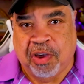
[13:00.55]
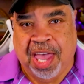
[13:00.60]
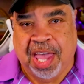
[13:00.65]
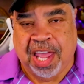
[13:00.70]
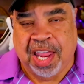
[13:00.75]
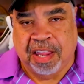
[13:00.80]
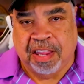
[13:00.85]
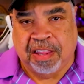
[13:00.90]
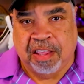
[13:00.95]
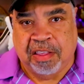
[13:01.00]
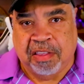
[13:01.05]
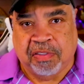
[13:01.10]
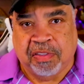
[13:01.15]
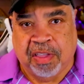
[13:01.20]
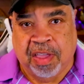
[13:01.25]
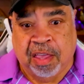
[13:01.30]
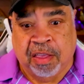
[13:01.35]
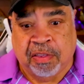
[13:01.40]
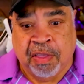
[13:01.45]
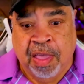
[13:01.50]
are headed these
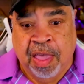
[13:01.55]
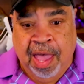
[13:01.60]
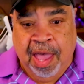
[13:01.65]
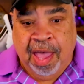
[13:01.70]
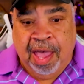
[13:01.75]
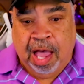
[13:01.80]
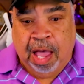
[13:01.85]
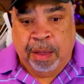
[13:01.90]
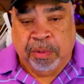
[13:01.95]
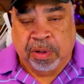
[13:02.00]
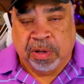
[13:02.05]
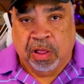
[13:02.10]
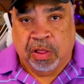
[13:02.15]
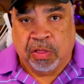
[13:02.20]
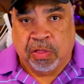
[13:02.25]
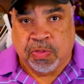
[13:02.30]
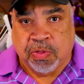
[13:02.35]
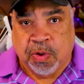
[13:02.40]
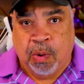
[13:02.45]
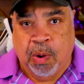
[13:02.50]
days. I'm going to
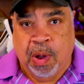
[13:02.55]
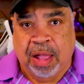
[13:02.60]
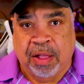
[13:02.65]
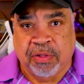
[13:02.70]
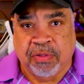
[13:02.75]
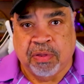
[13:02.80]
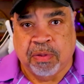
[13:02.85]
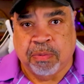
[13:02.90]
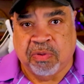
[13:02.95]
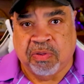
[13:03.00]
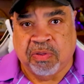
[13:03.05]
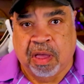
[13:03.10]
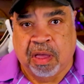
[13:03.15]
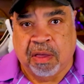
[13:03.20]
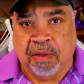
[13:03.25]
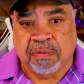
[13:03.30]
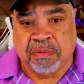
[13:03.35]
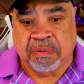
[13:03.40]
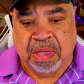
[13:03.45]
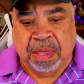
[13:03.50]
throw out some
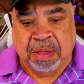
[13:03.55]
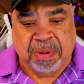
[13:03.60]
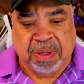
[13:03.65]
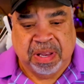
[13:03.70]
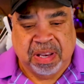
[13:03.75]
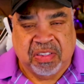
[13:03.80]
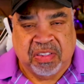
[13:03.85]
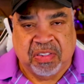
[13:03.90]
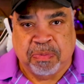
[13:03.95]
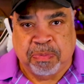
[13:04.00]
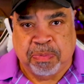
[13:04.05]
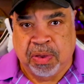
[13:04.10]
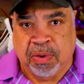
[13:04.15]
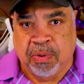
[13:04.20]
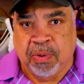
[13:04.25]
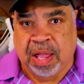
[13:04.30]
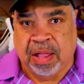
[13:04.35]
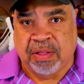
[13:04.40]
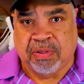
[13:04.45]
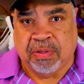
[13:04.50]
stuff. I'm going to
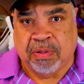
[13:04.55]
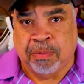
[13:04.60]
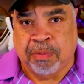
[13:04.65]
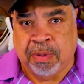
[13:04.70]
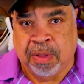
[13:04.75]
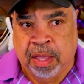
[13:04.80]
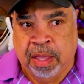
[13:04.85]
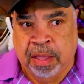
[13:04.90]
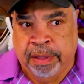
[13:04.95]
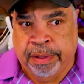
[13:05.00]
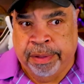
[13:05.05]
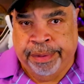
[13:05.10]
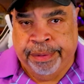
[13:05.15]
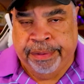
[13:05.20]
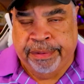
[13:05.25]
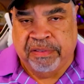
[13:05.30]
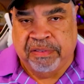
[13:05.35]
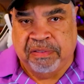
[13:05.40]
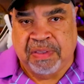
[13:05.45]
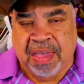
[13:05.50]
spew out some
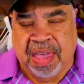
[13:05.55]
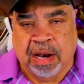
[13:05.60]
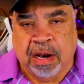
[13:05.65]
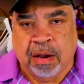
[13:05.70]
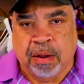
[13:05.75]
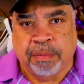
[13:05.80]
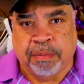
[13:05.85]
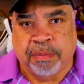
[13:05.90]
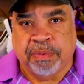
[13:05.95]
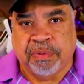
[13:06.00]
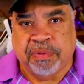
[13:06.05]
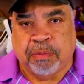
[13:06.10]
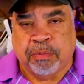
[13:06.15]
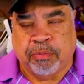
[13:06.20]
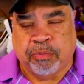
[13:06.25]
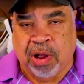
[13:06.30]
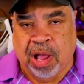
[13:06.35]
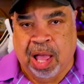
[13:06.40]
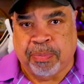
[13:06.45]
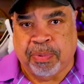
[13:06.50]
venom,
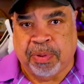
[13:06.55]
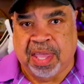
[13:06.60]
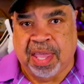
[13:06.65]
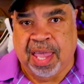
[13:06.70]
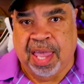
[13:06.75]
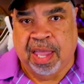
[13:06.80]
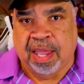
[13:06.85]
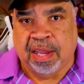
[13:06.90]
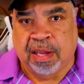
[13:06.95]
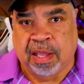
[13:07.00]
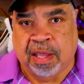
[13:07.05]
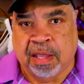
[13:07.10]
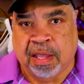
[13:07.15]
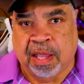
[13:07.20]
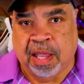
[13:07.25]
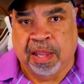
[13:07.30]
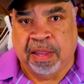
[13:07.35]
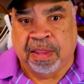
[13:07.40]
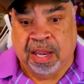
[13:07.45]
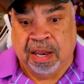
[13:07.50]
some propaganda.
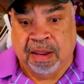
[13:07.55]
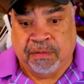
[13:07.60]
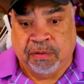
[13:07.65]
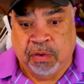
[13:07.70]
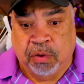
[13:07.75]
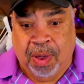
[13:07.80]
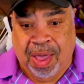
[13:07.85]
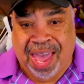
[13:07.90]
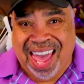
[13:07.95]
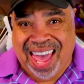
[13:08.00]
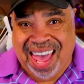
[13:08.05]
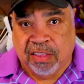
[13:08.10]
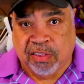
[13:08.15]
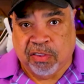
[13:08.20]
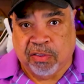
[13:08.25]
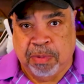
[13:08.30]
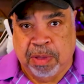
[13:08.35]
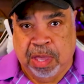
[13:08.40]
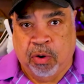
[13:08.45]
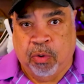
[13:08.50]
And then if you
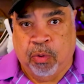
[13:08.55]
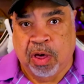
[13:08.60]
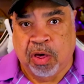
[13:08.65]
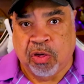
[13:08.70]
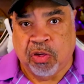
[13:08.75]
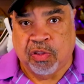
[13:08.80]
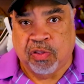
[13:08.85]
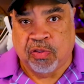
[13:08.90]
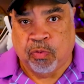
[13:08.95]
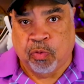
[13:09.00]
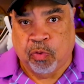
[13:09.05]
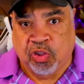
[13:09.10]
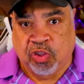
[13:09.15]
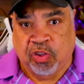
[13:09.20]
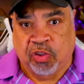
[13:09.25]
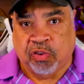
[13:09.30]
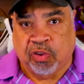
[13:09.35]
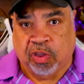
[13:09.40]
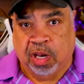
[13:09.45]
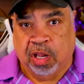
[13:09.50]
ask me questions, we're
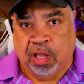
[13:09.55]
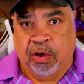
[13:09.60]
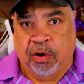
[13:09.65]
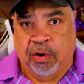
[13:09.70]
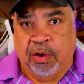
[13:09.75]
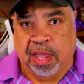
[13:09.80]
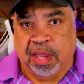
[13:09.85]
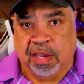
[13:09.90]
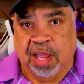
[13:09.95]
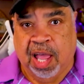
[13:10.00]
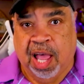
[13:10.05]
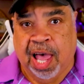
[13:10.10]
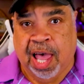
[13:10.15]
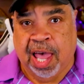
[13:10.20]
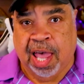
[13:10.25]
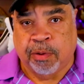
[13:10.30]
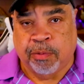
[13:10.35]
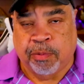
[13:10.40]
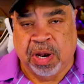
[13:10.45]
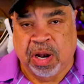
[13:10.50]
just going to go ahead and
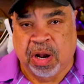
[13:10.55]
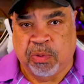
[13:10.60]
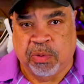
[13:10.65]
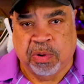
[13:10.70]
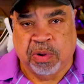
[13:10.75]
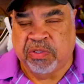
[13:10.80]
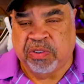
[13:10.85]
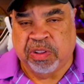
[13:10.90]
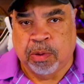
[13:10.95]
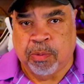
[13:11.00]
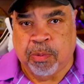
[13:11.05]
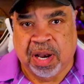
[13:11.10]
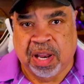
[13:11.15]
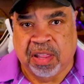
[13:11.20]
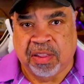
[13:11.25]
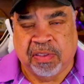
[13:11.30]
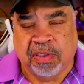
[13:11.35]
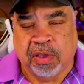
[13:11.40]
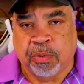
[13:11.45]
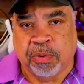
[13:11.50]
hide. We don't really want
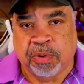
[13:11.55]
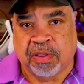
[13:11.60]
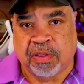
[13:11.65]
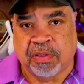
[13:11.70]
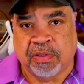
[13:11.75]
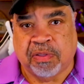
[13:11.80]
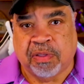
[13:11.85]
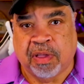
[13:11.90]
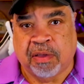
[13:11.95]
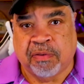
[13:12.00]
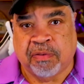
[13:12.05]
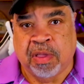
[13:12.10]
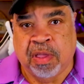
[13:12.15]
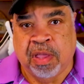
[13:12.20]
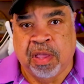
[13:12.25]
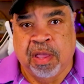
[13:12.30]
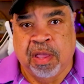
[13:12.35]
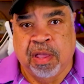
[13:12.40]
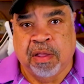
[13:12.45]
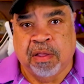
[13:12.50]
to deal with this
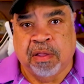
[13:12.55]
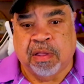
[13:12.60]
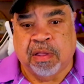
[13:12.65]
stuff.